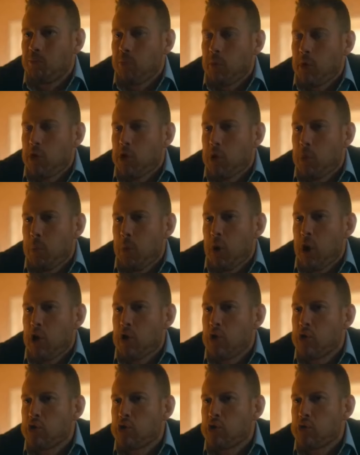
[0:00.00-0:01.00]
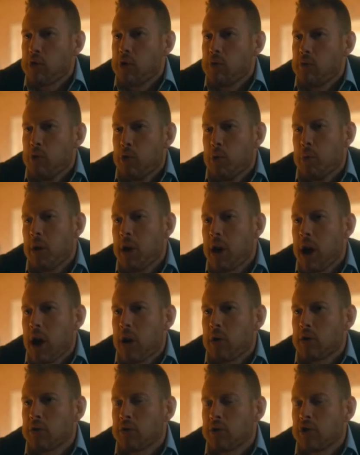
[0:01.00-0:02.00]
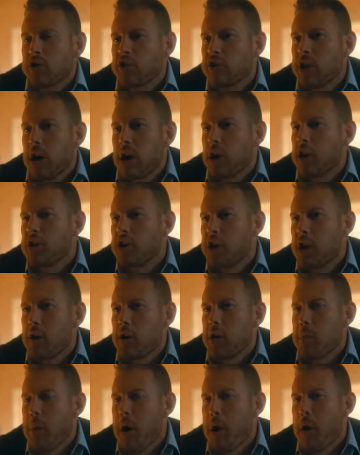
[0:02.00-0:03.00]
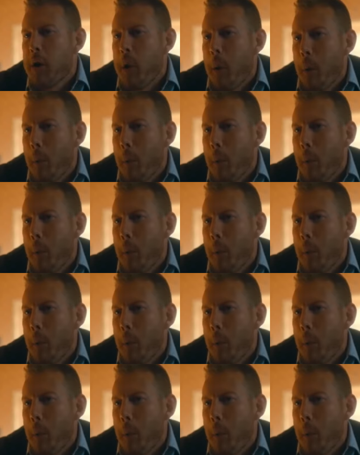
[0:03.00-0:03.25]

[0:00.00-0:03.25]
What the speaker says: at the Plano Street rooming house for solitary men.